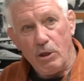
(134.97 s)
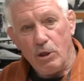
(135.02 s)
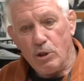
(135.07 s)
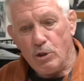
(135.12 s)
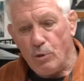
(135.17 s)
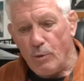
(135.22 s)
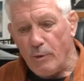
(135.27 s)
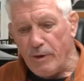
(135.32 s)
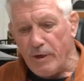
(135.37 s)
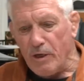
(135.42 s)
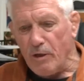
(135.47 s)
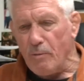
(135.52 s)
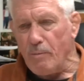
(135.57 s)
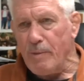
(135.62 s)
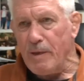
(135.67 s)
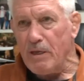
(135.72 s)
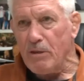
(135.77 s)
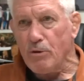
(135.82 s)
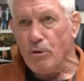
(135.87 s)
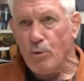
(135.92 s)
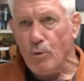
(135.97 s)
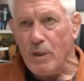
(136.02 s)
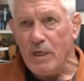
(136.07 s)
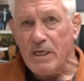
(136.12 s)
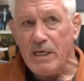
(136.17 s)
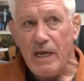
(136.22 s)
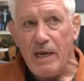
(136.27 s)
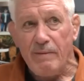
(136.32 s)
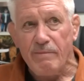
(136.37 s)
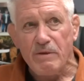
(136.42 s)
So we're going to be three
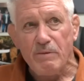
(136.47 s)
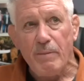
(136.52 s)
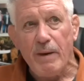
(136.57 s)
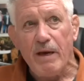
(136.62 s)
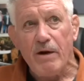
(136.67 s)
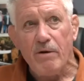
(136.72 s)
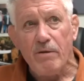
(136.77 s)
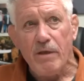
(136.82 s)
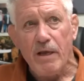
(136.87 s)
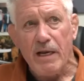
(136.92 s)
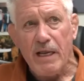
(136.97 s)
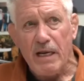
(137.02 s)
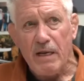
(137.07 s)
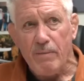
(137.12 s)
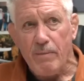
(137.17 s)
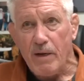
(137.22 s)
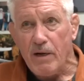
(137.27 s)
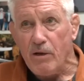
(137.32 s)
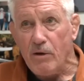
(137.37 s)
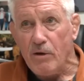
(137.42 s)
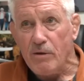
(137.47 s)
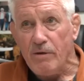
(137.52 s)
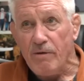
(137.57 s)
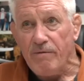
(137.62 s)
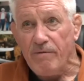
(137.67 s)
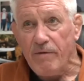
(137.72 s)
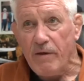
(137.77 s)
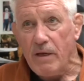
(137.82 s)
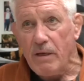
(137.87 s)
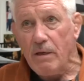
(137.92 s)
times better than anybody on their
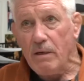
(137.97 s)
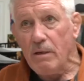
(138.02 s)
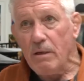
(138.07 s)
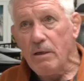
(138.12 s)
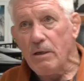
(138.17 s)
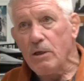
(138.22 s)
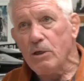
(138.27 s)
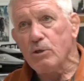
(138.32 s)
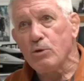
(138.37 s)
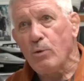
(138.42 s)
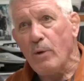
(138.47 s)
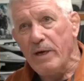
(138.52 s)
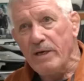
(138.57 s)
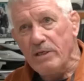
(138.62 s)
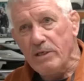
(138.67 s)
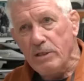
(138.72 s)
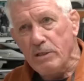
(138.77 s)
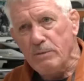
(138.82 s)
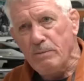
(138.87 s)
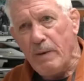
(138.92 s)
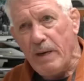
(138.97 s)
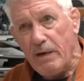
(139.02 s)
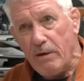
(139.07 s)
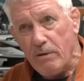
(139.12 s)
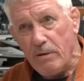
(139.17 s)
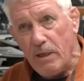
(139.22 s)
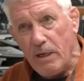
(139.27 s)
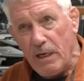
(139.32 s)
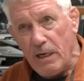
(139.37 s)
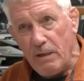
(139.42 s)
feet, twice as
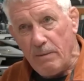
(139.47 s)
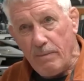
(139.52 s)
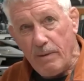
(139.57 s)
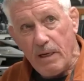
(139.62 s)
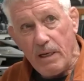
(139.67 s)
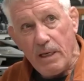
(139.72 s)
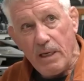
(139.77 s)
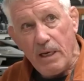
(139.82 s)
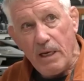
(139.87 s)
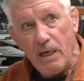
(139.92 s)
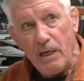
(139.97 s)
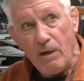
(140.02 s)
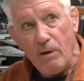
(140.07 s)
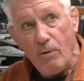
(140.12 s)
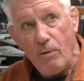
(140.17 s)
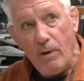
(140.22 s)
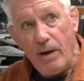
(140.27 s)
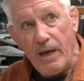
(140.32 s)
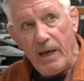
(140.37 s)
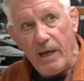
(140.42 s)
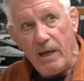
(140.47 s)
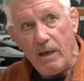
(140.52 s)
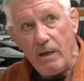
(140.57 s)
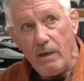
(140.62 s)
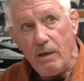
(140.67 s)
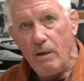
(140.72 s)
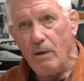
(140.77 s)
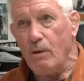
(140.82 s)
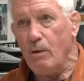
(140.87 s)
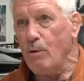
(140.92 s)
better than anybody getting away.
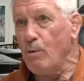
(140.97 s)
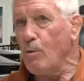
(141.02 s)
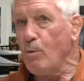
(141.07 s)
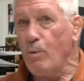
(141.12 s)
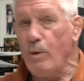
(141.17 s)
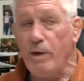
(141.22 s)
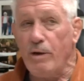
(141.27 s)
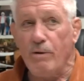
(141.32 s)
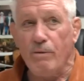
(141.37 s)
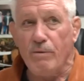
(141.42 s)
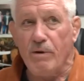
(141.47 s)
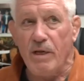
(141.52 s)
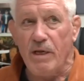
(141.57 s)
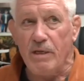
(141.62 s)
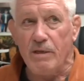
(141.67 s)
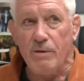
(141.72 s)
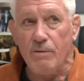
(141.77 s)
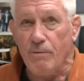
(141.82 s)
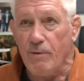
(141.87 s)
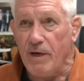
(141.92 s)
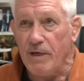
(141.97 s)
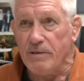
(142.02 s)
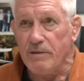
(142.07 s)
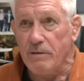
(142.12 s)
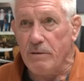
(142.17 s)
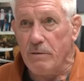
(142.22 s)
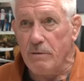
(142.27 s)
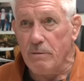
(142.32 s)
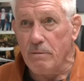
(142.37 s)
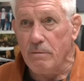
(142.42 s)
We don't need the
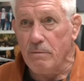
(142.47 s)
rest.